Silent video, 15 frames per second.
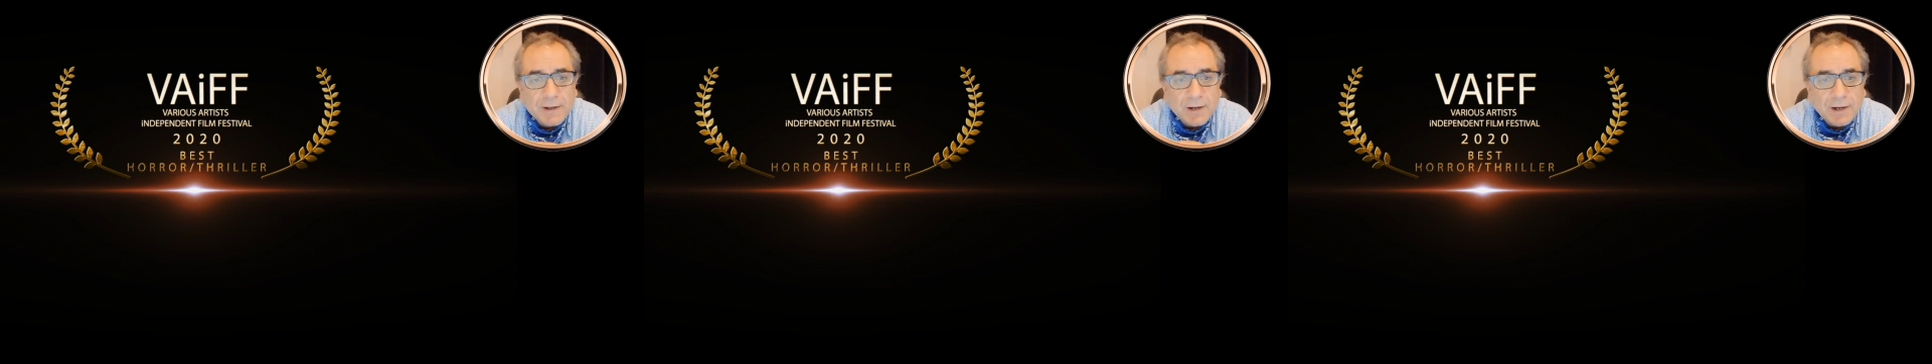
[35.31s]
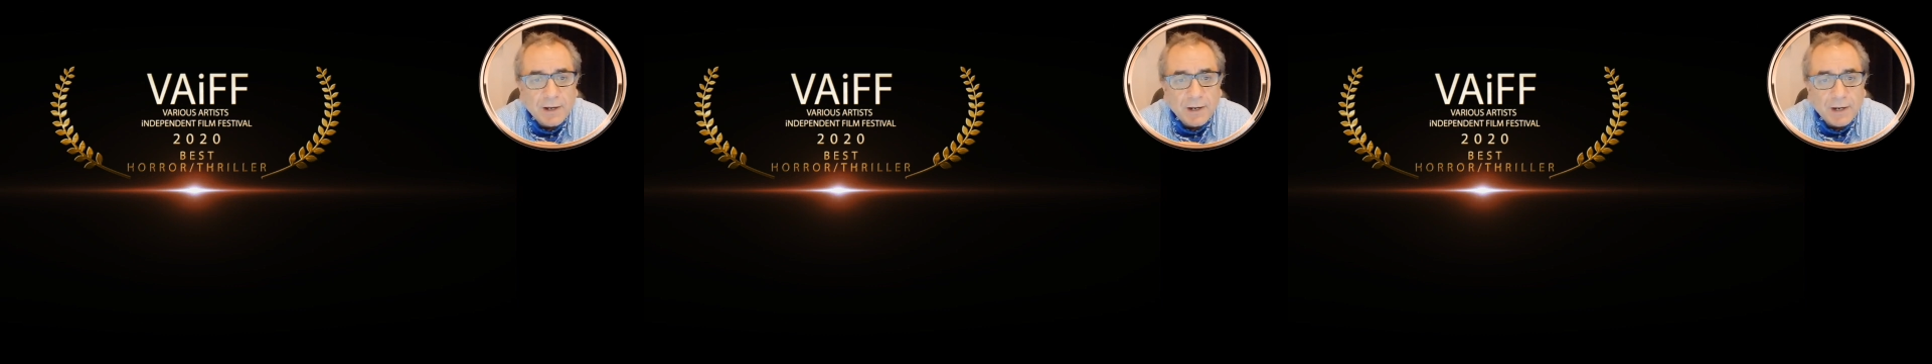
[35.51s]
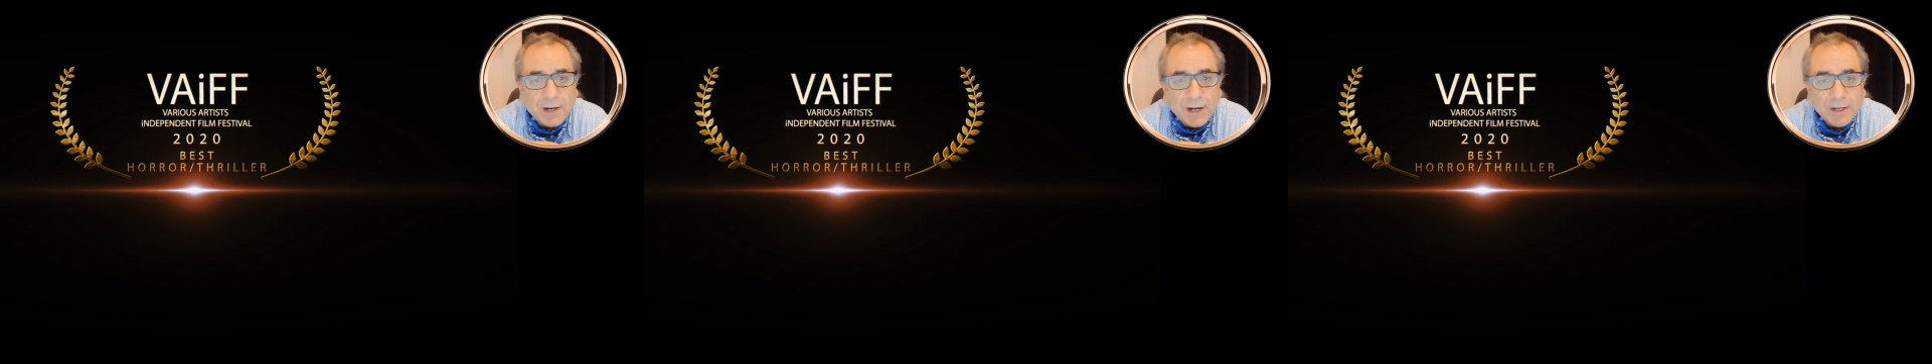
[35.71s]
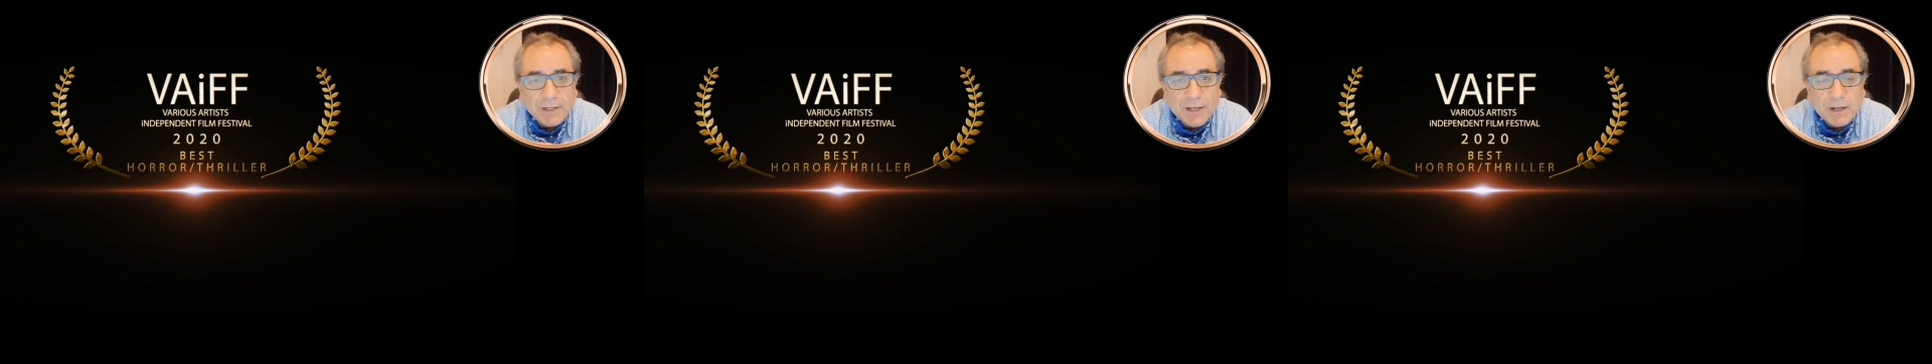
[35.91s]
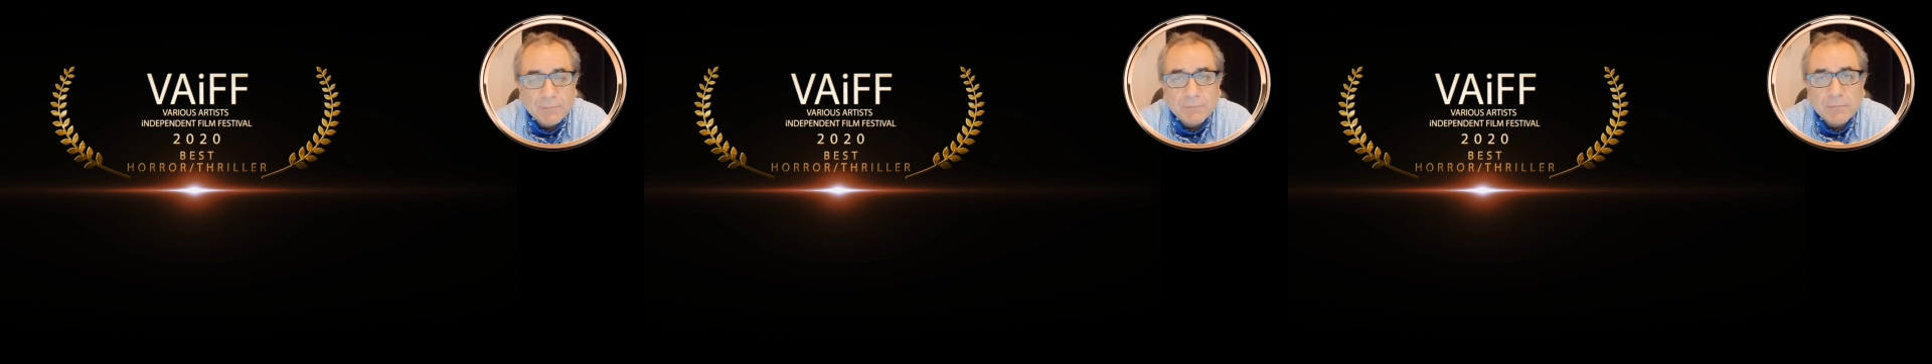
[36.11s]

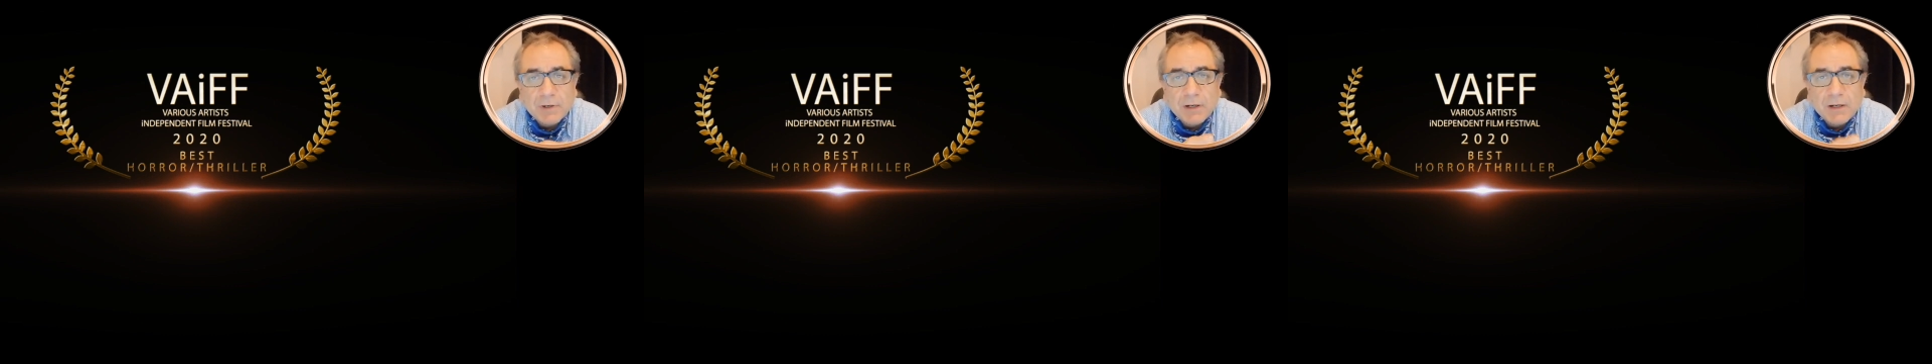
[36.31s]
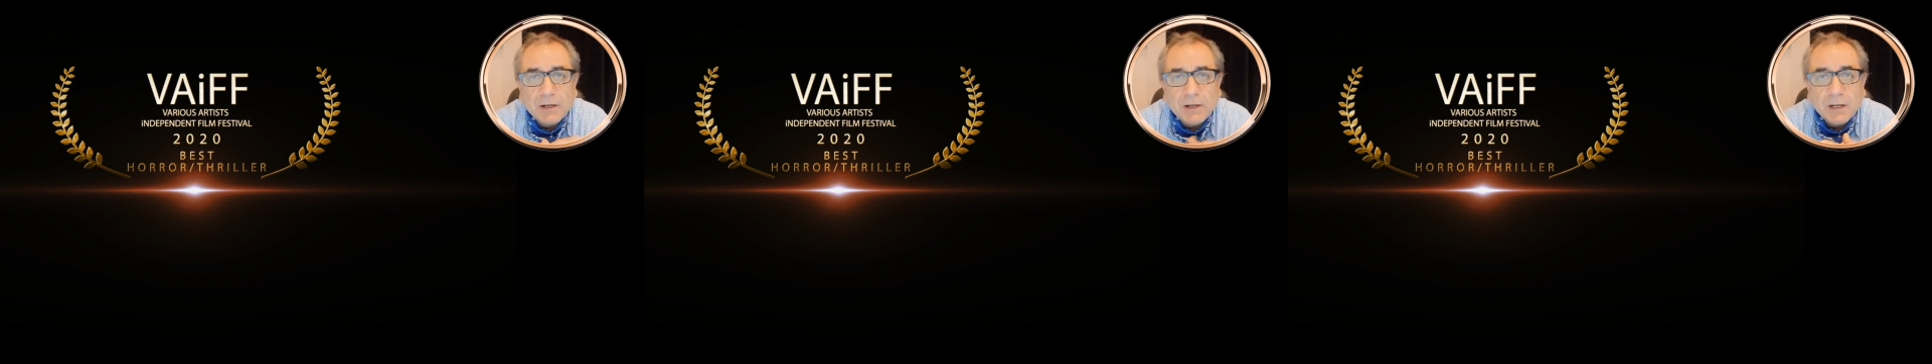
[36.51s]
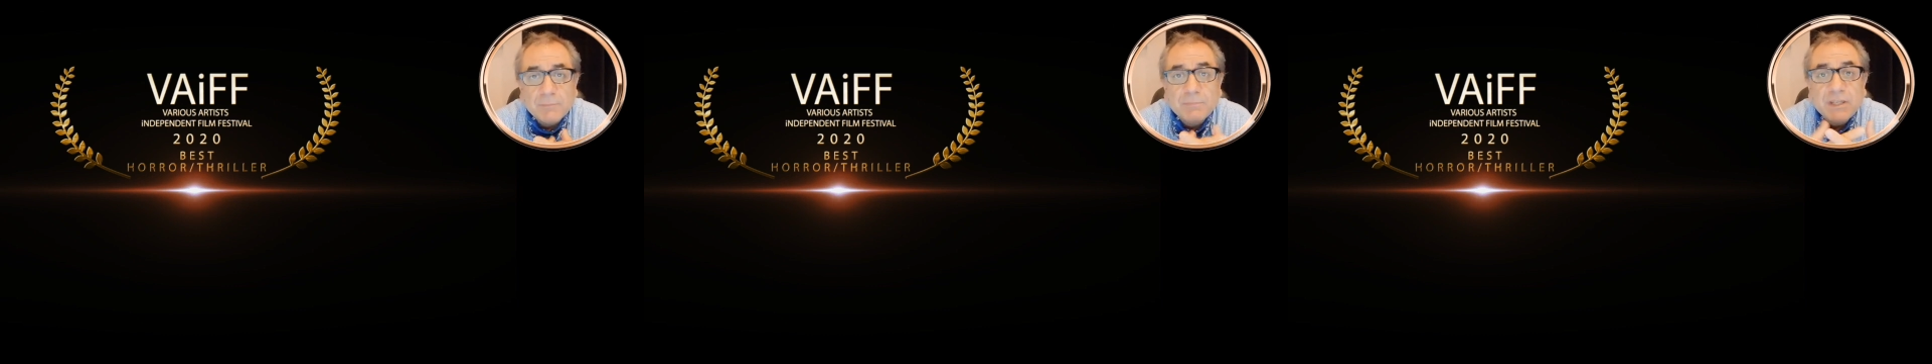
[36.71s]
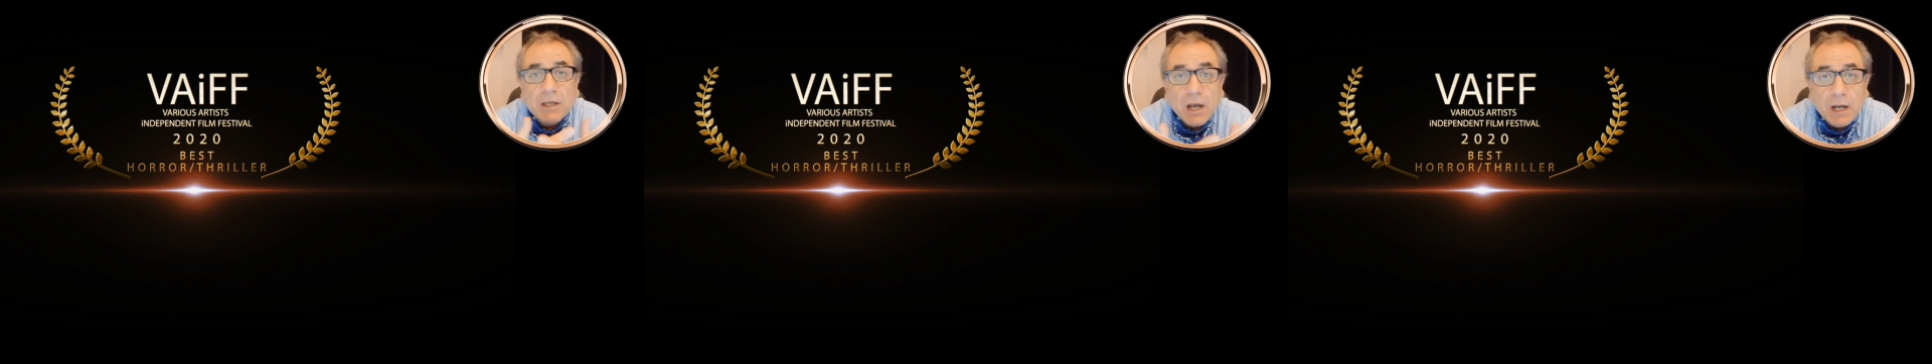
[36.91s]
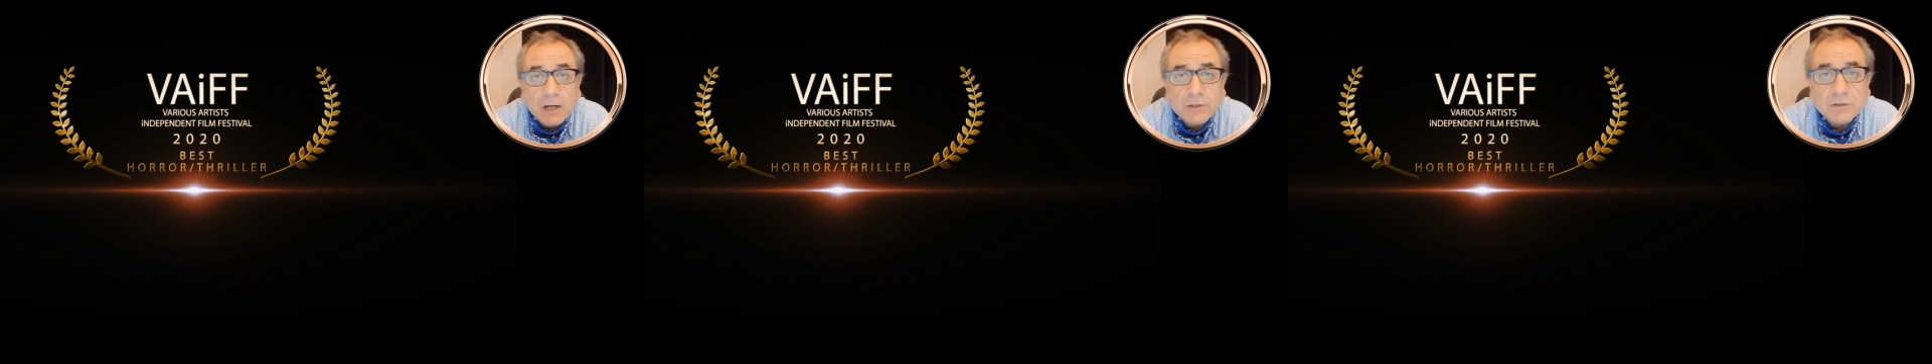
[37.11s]
I'd be
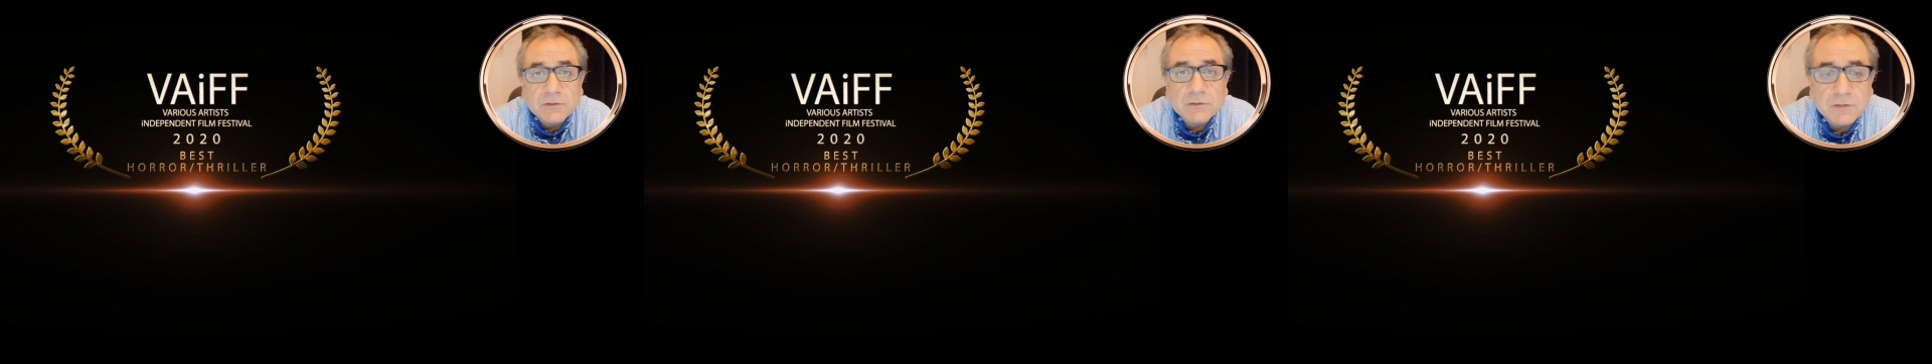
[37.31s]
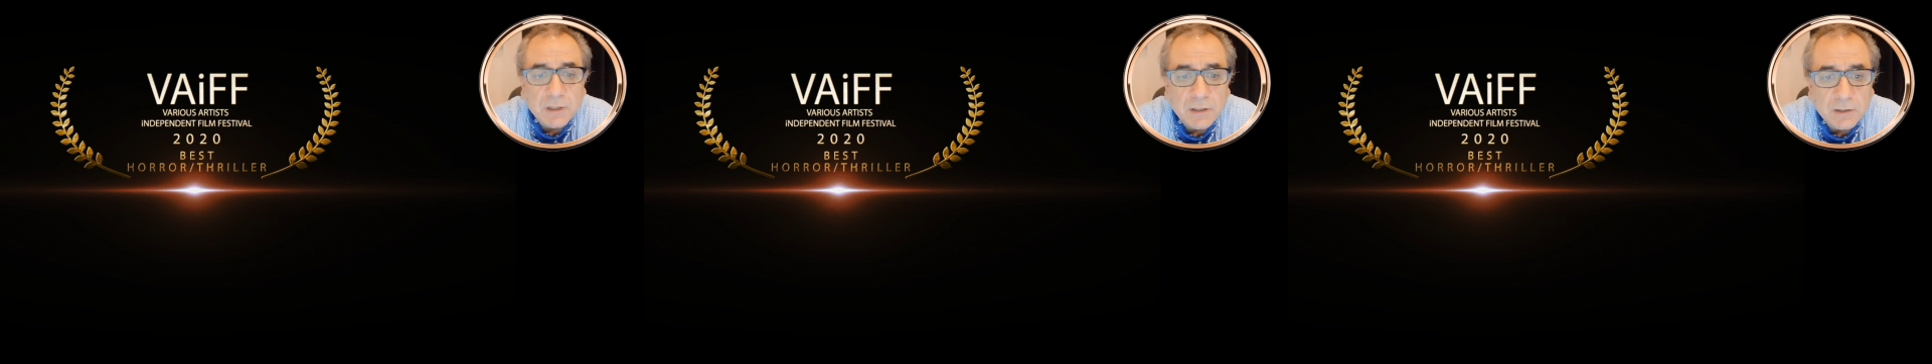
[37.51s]
honored